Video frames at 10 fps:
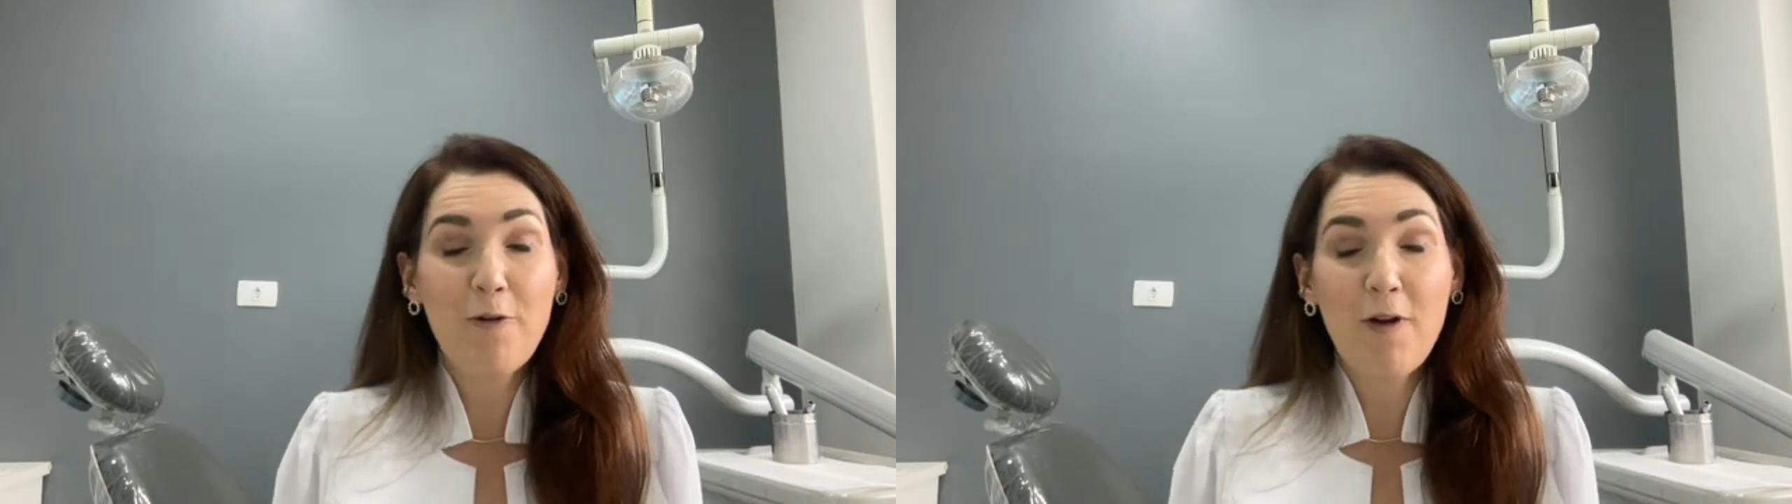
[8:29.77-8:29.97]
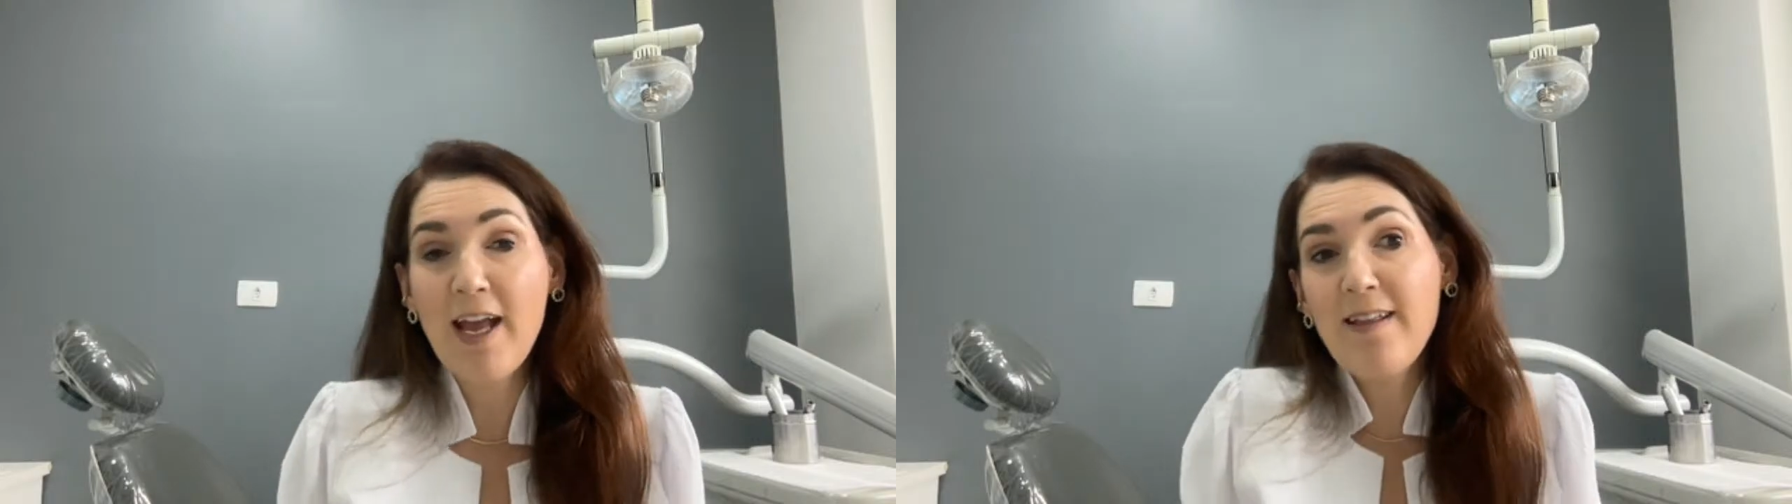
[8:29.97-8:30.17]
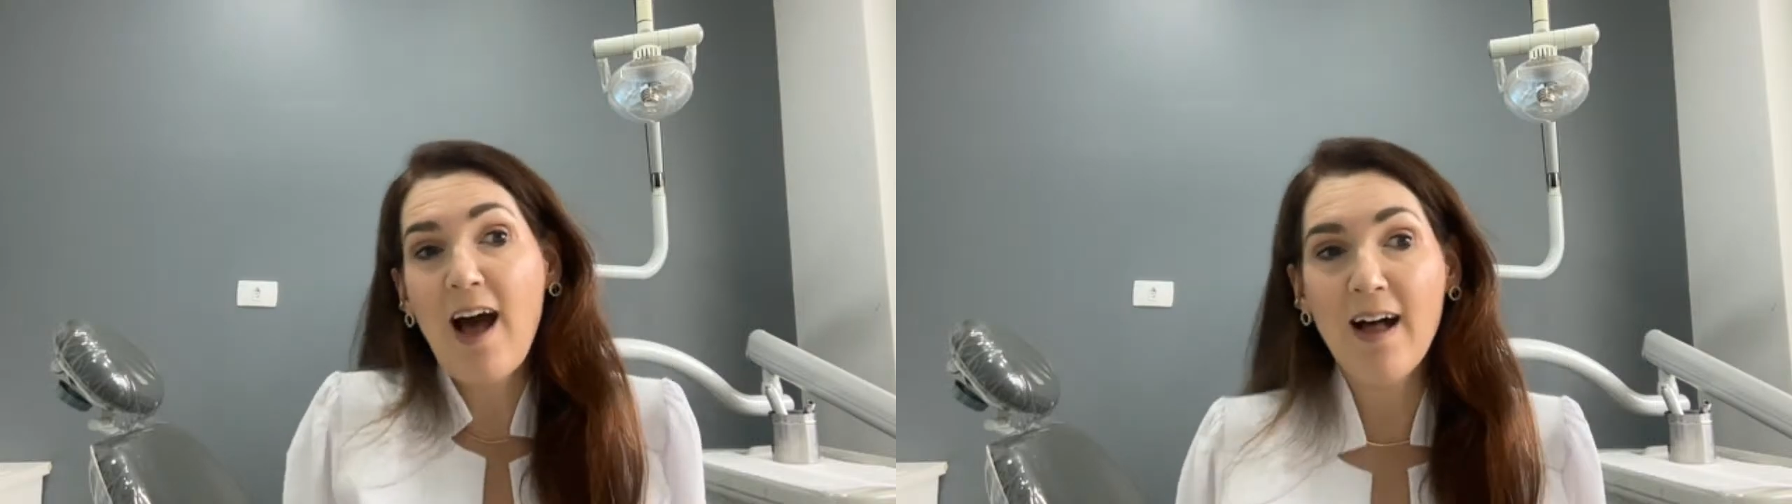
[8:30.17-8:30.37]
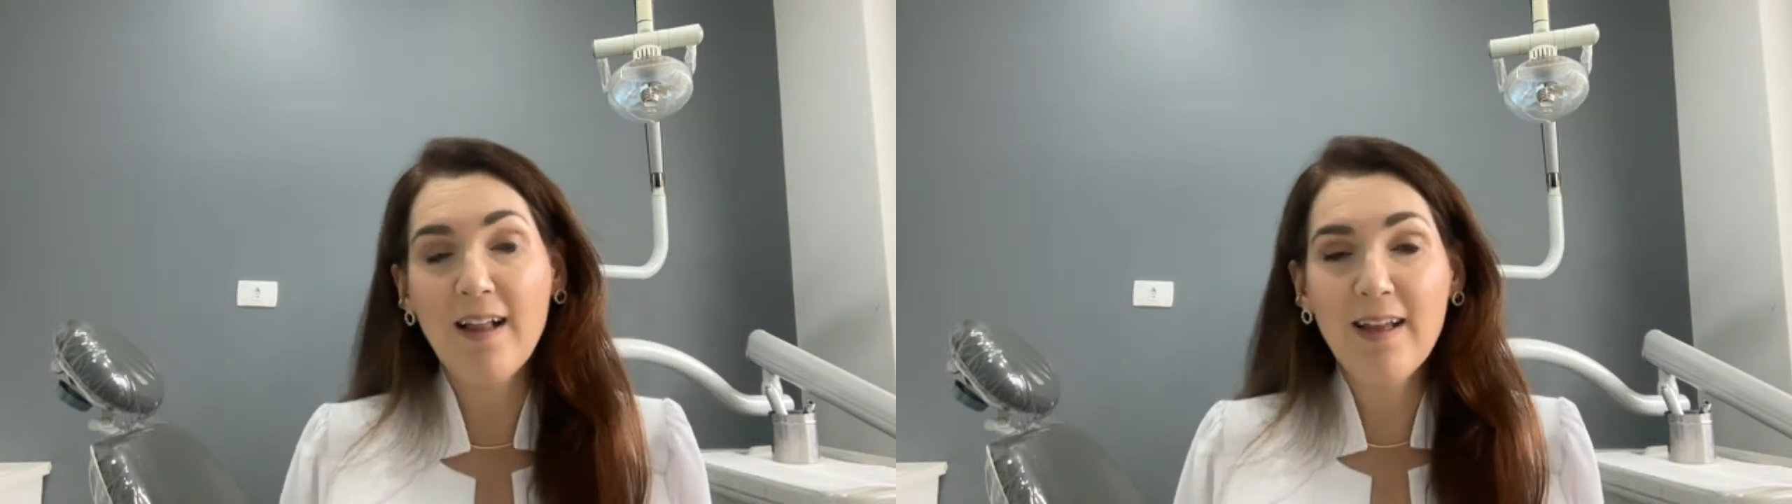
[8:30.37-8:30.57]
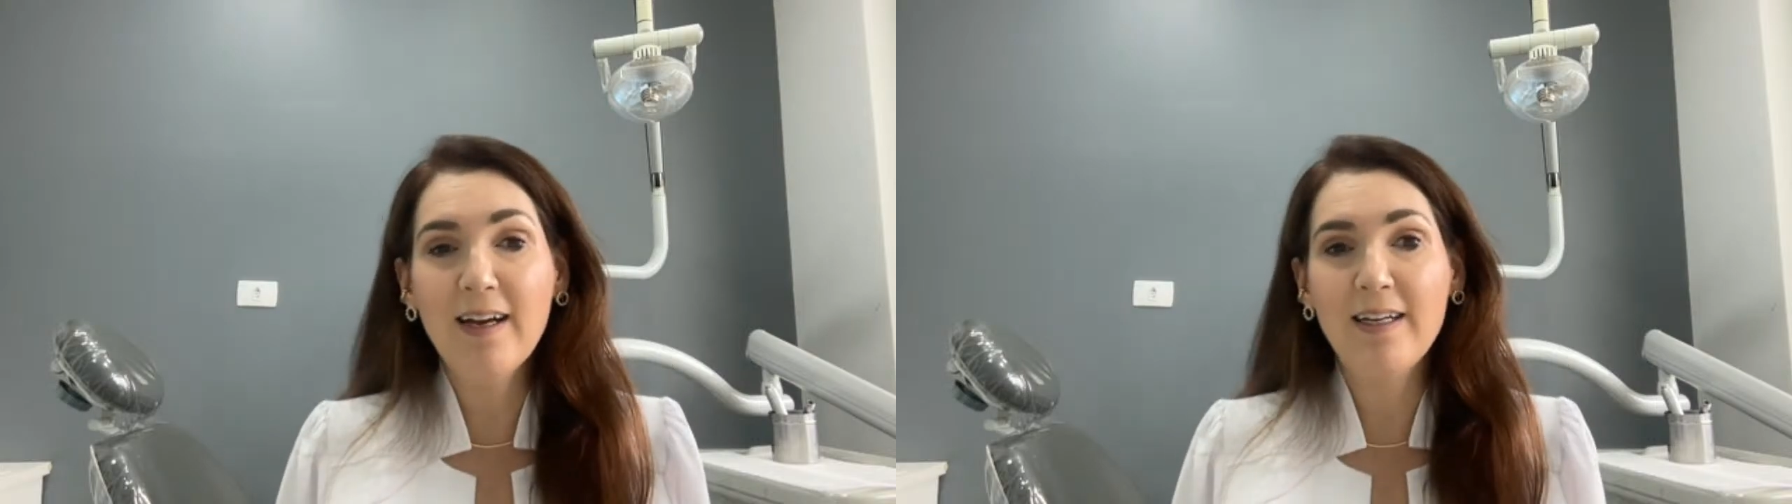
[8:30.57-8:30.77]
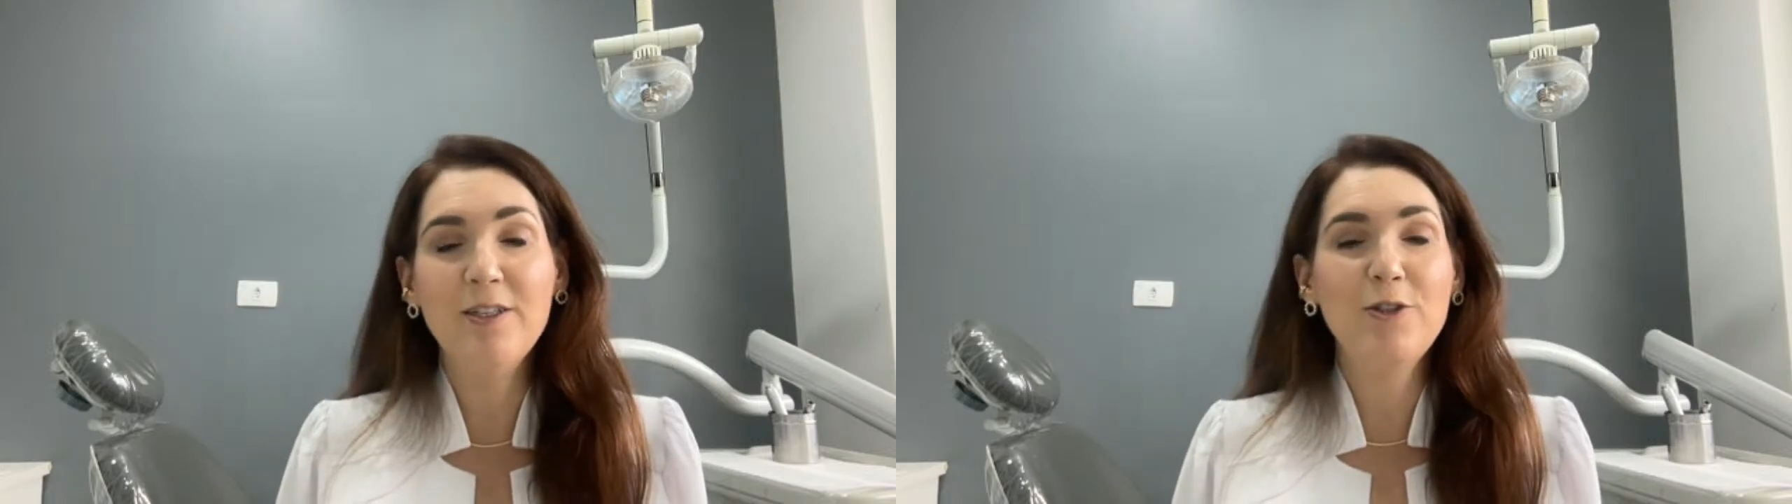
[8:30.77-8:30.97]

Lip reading: great ally